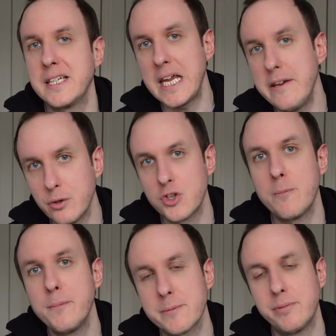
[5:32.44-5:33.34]
the heat for your
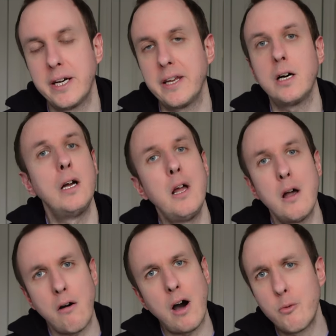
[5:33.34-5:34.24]
jumpy spider,
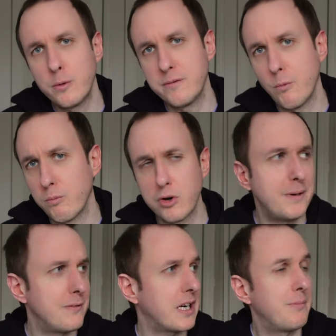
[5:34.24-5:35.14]
I would
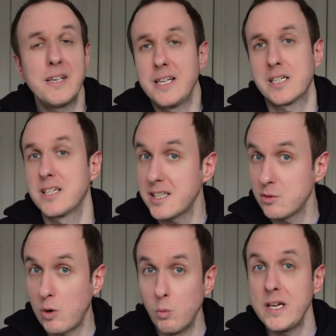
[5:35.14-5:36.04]
probably recommend this, because this is
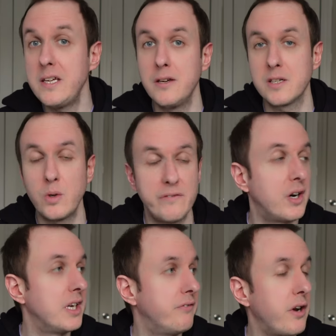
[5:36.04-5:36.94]
the one we use and we
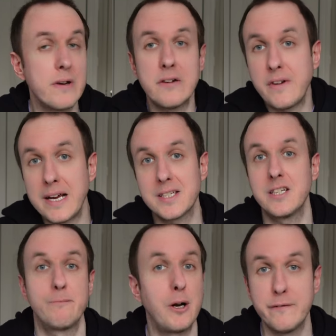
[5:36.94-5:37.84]
find it very
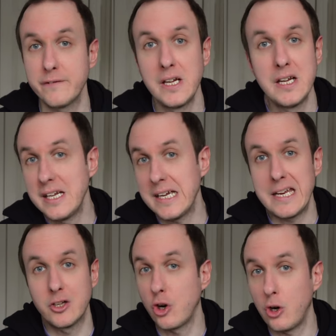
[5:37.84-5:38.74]
effective, both
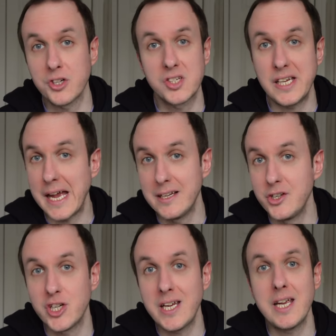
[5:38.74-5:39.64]
in cost, in
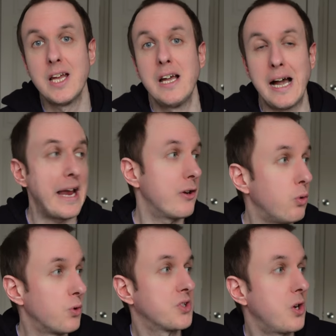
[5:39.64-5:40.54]
energy, and
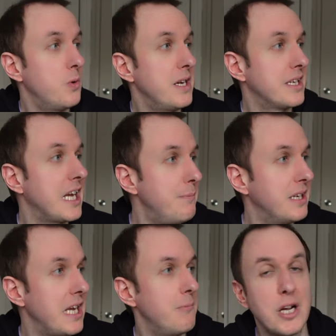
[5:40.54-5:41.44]
also in keeping
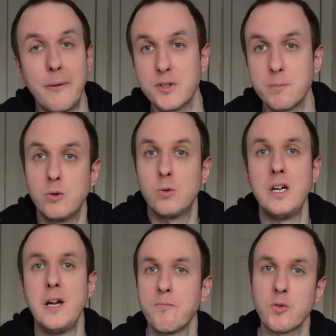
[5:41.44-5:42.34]
him comfortable
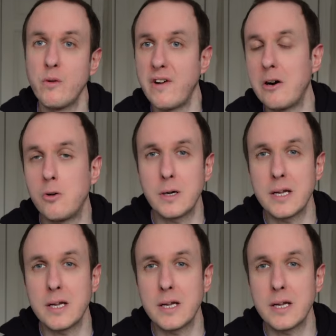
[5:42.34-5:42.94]
without